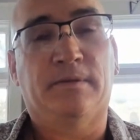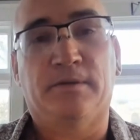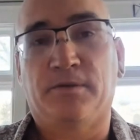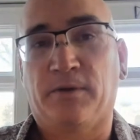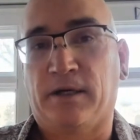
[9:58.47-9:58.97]

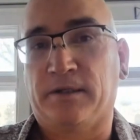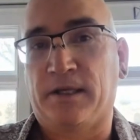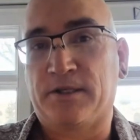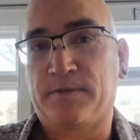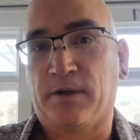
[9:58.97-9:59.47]
the duality
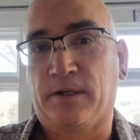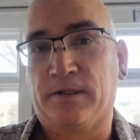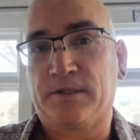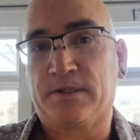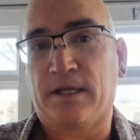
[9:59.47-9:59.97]

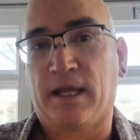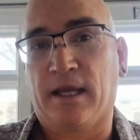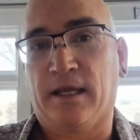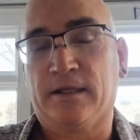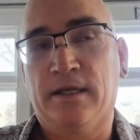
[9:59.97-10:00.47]
experience
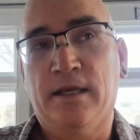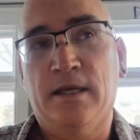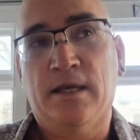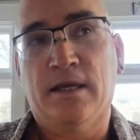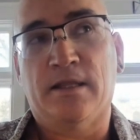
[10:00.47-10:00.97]
and
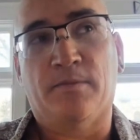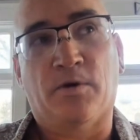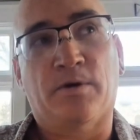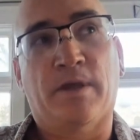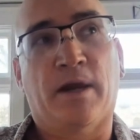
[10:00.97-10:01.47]
the more
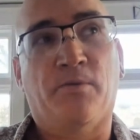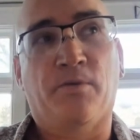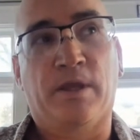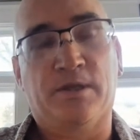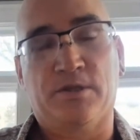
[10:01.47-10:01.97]
that we
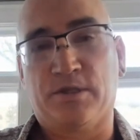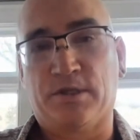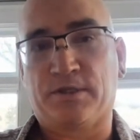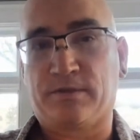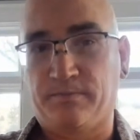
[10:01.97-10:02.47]
can just